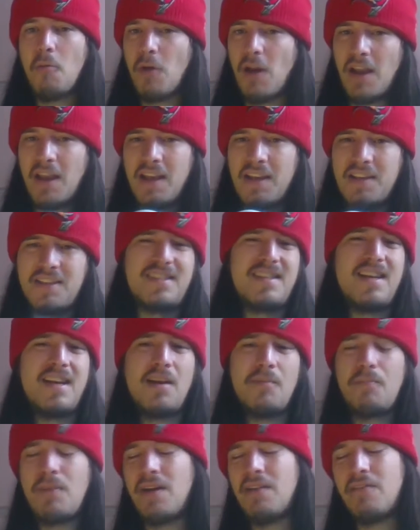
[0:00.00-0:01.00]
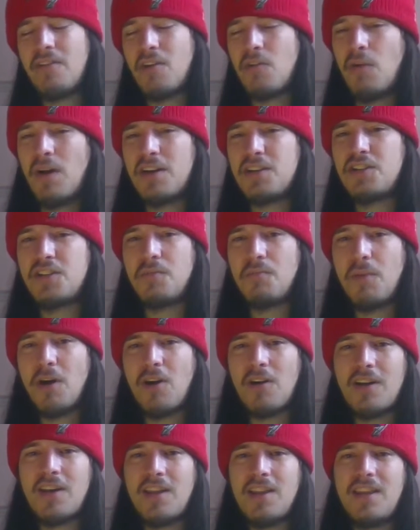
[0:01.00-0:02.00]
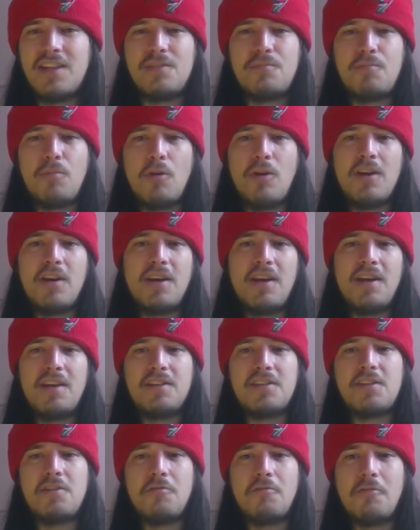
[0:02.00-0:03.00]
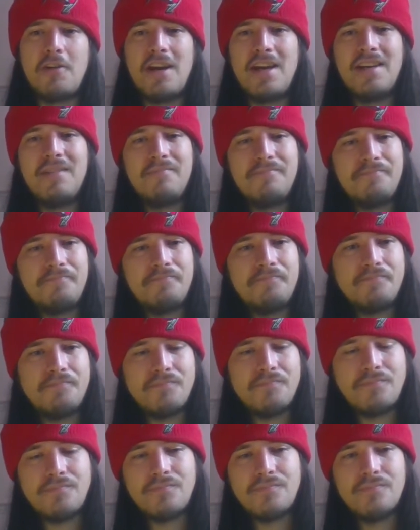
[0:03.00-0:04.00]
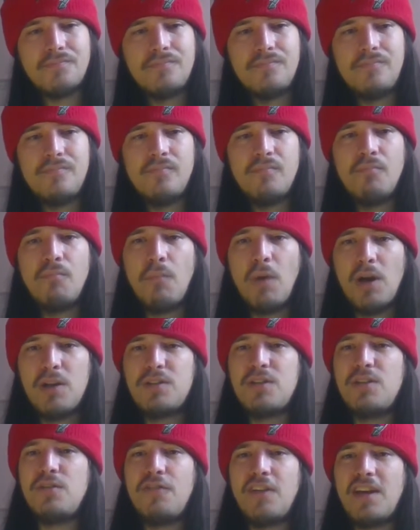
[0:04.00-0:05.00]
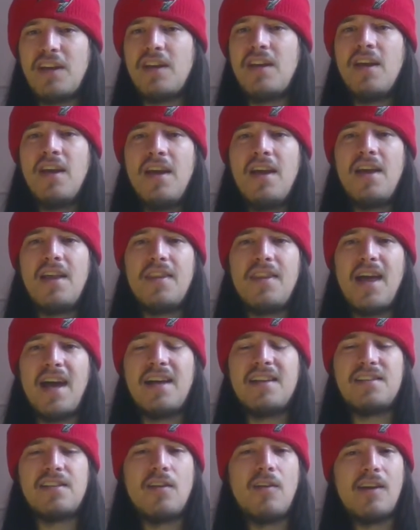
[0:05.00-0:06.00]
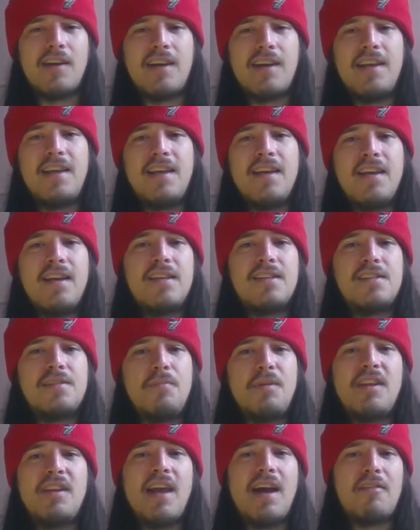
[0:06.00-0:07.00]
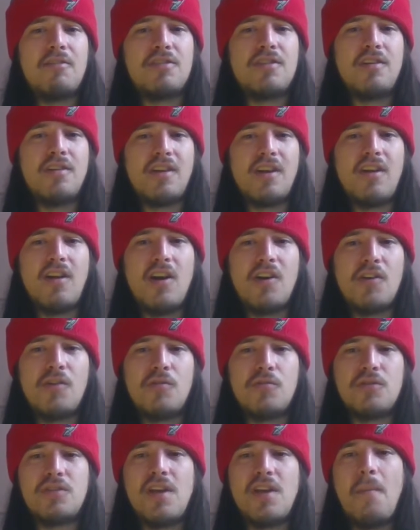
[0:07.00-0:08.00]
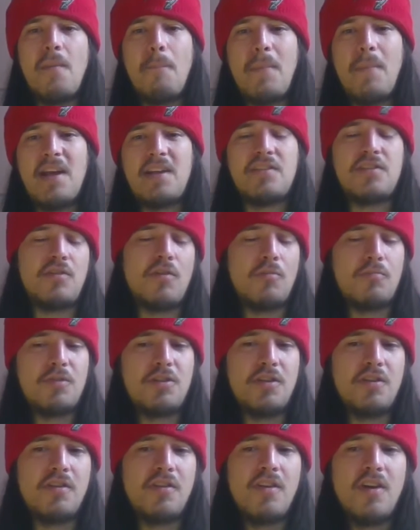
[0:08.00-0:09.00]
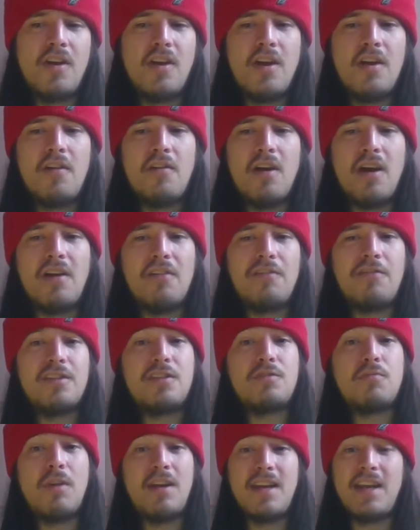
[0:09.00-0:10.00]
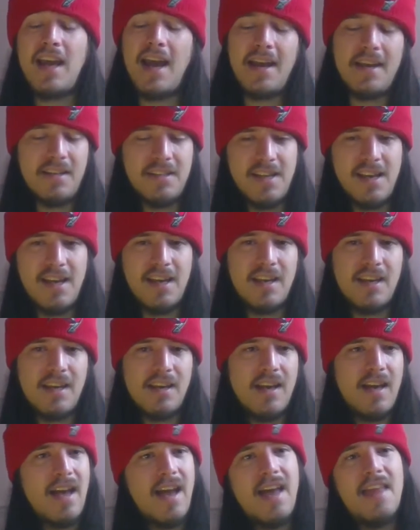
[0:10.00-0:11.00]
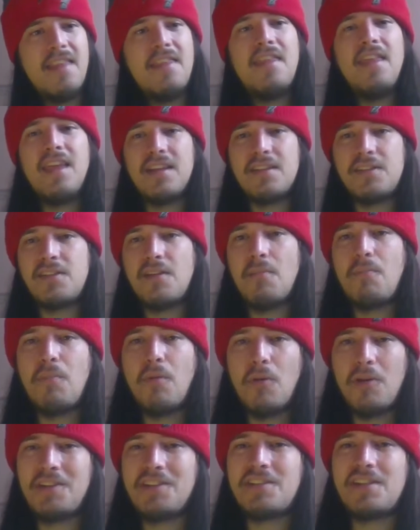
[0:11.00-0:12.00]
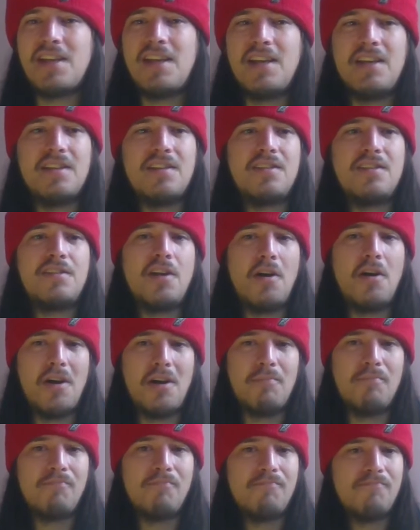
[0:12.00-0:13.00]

He's still a bit of a question mark at this point in his career. I do think that is likely to be the Arizona Cardinals' best option for 2018 at this point in time.